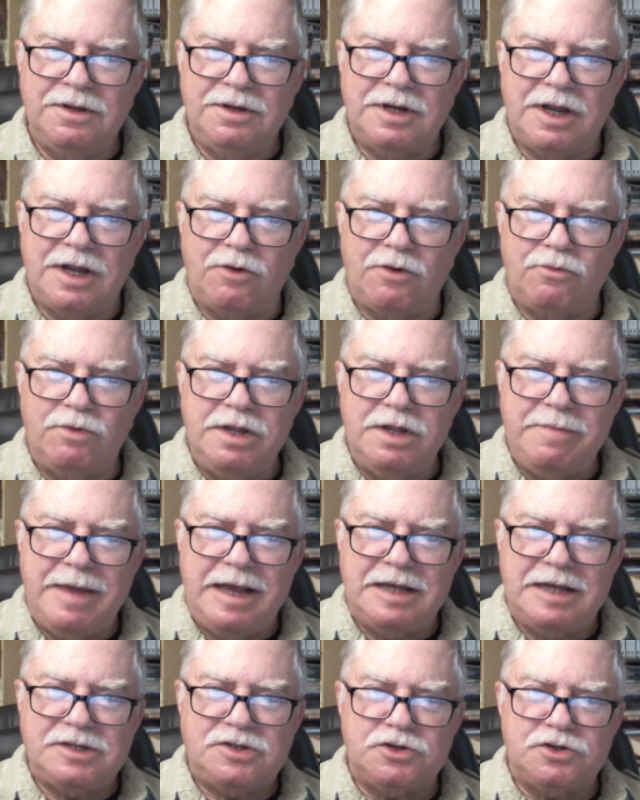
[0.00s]
Now,
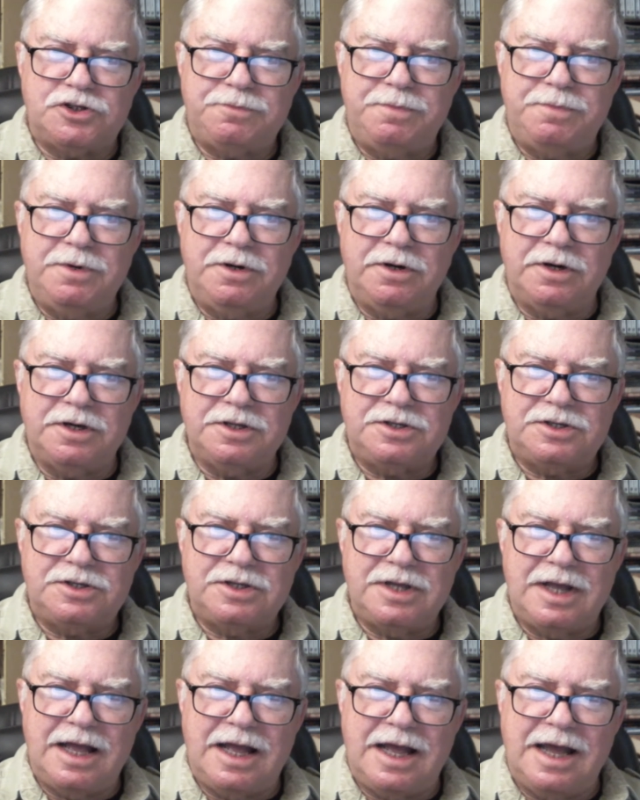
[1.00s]
remastered spirits,
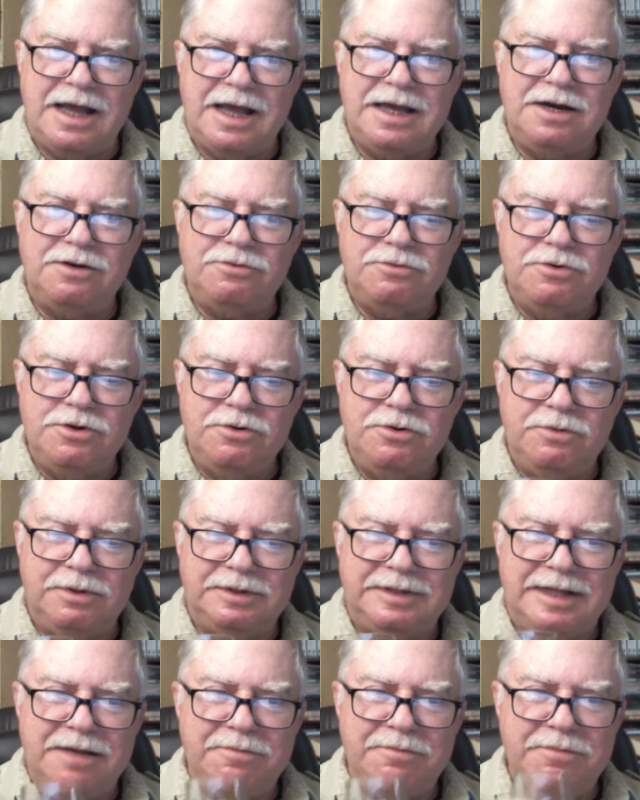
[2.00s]
I don't know
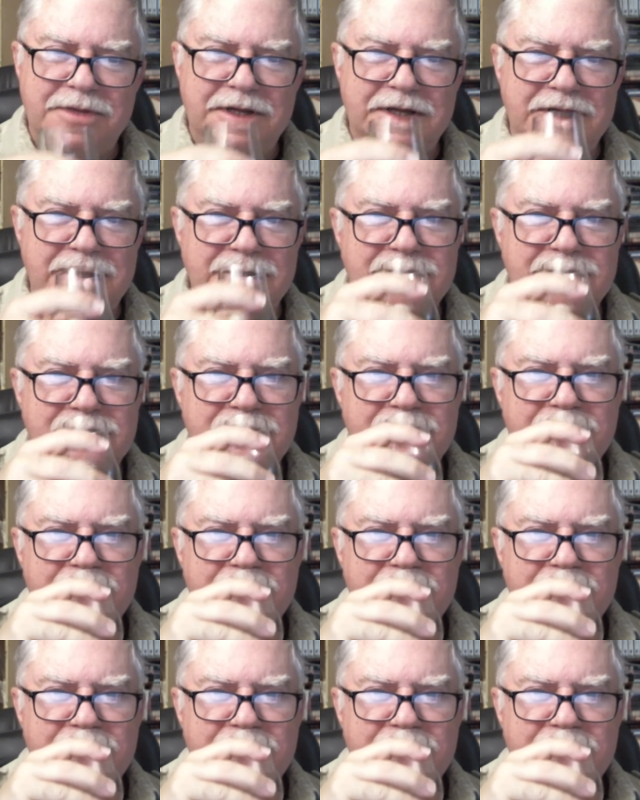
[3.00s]
what that means.